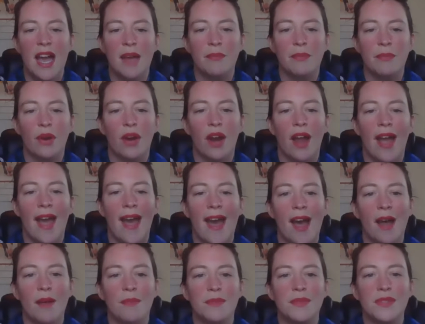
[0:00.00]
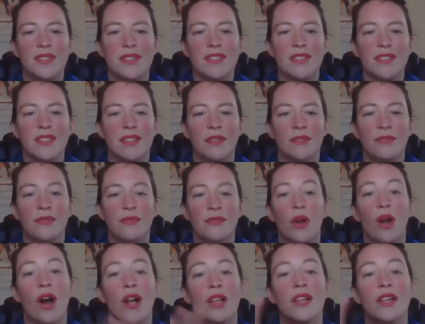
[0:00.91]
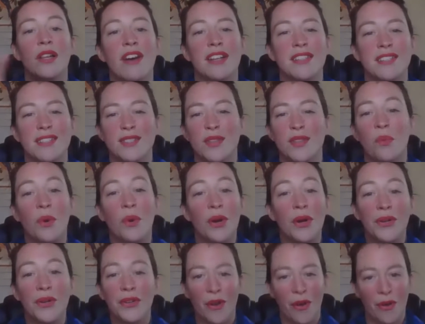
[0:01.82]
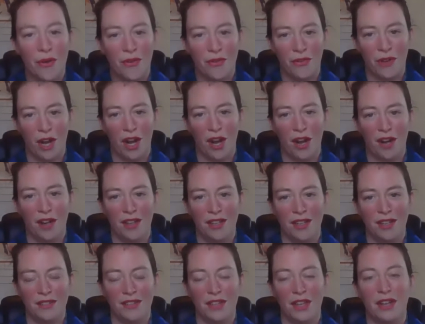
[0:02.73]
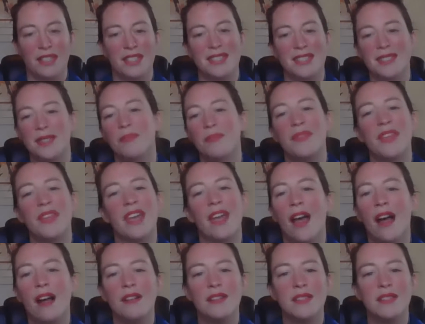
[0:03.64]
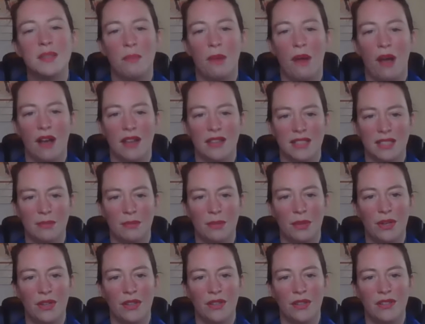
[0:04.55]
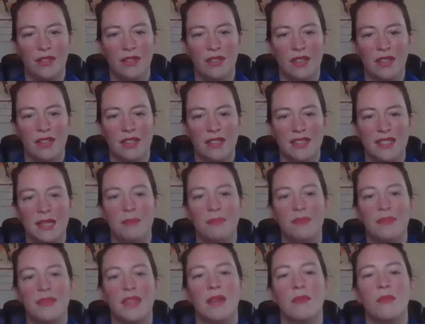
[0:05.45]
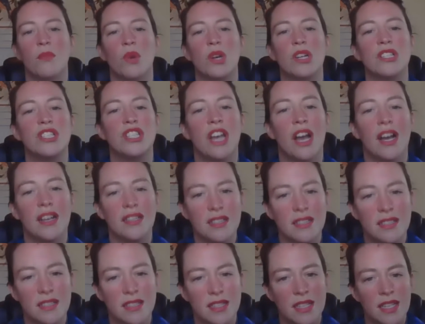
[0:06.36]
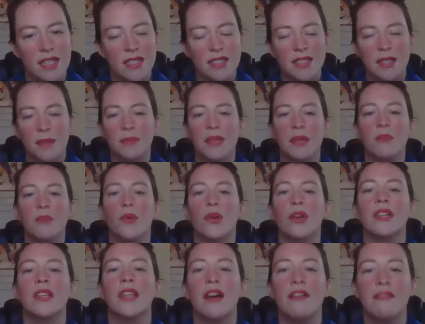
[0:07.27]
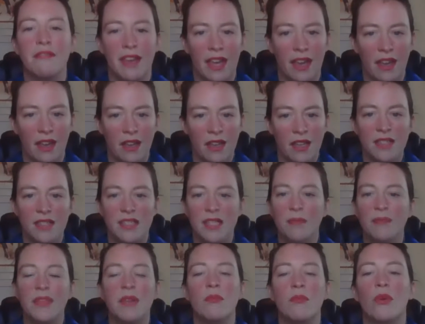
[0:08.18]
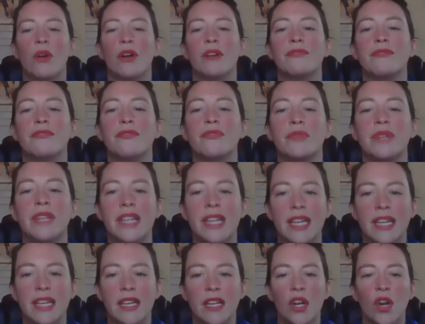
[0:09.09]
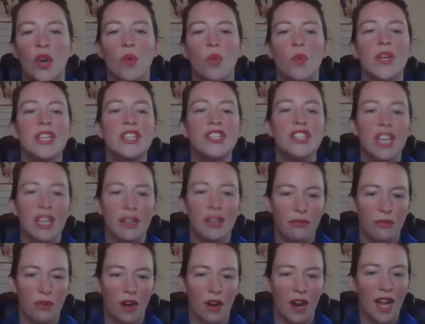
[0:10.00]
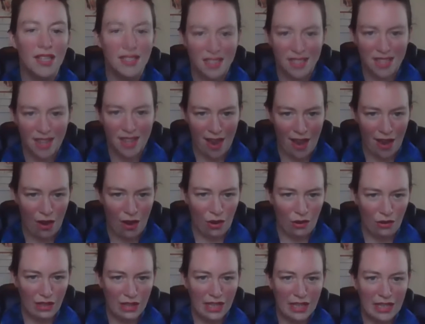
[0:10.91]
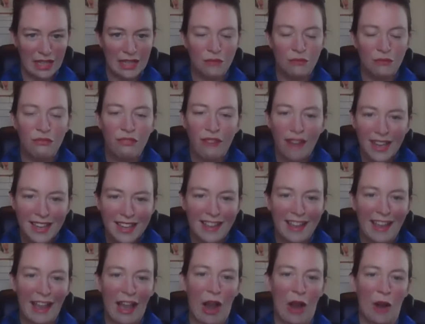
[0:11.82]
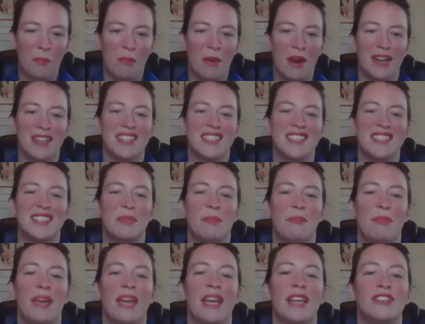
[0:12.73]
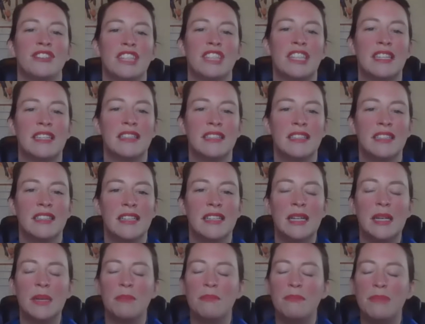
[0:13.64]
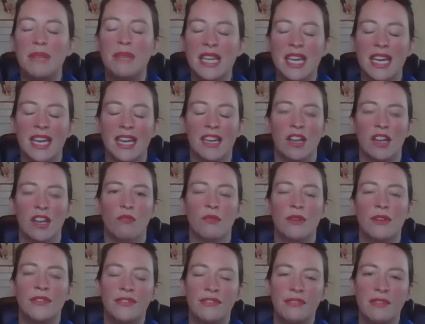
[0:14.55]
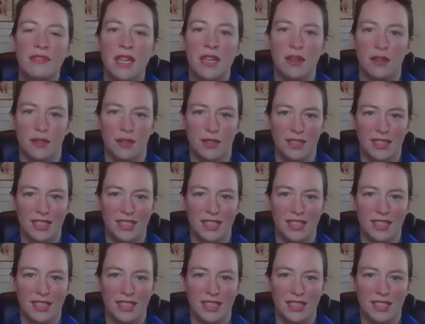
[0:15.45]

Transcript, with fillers: And perhaps for all of us the world over, there is something else possible, something more just, something more loving, something more free, reaching for us now, inviting our participation, being revealed,